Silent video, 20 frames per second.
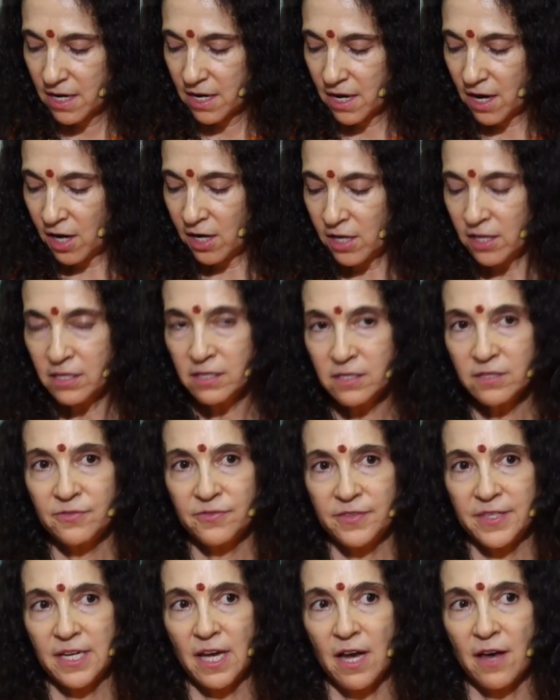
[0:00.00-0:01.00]
All
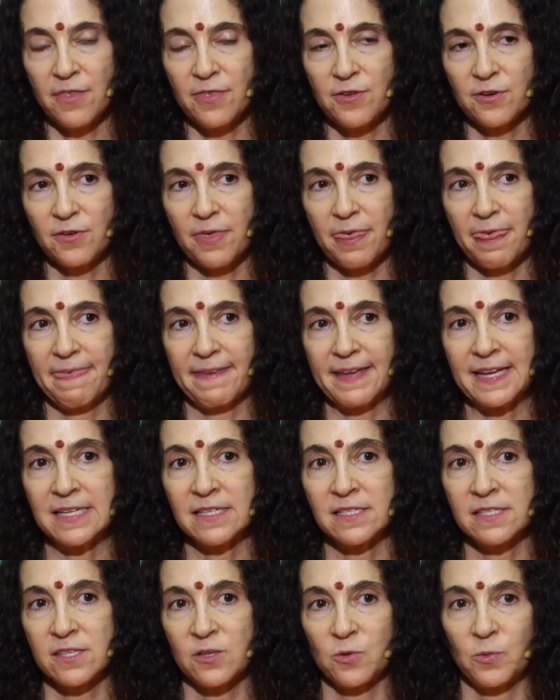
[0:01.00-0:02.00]
of the other
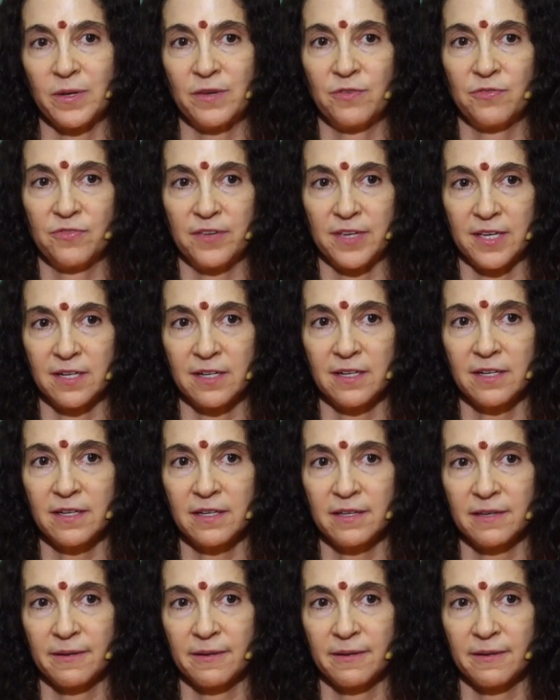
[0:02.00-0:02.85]
things that we fear